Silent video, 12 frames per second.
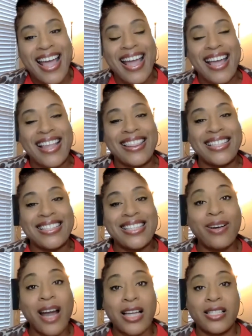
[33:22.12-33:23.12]
and the
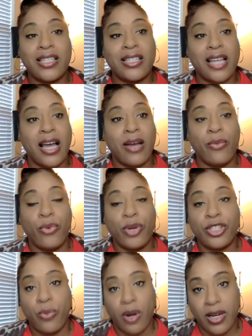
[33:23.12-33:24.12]
seller has to decide
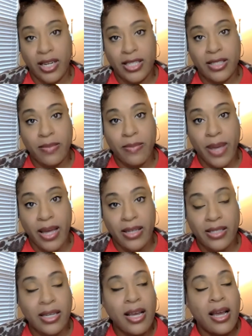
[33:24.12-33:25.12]
which one is the
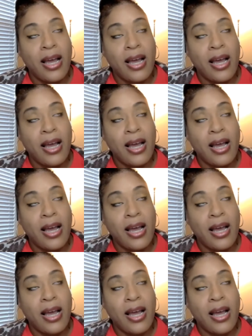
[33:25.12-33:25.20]
best.